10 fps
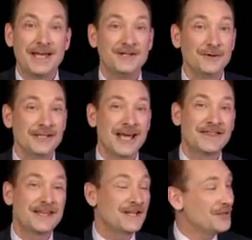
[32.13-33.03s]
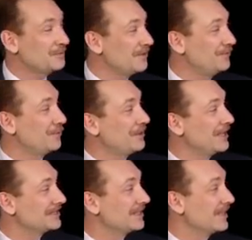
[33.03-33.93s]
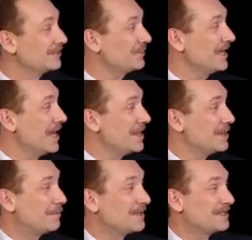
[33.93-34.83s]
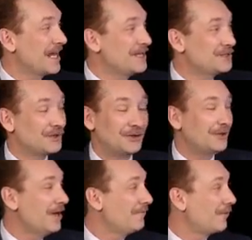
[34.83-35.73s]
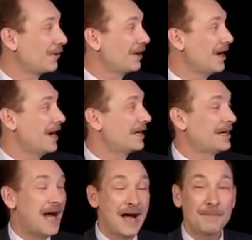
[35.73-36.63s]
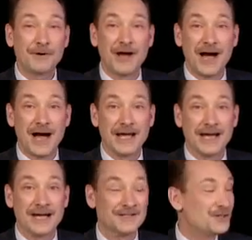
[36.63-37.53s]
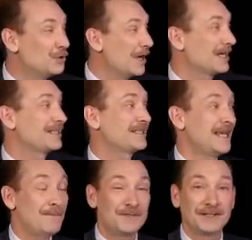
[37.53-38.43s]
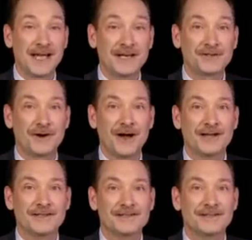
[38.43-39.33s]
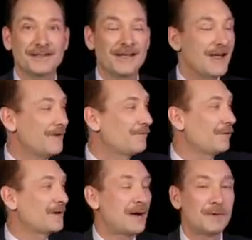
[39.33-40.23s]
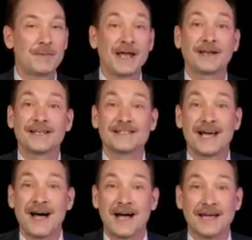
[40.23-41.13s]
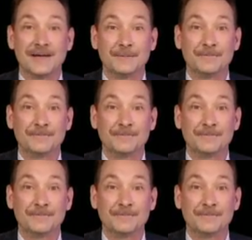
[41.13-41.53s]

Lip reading: In doing that, that tells me a few things. It tells me the potential for copper ions to accept electrons and form copper metal is high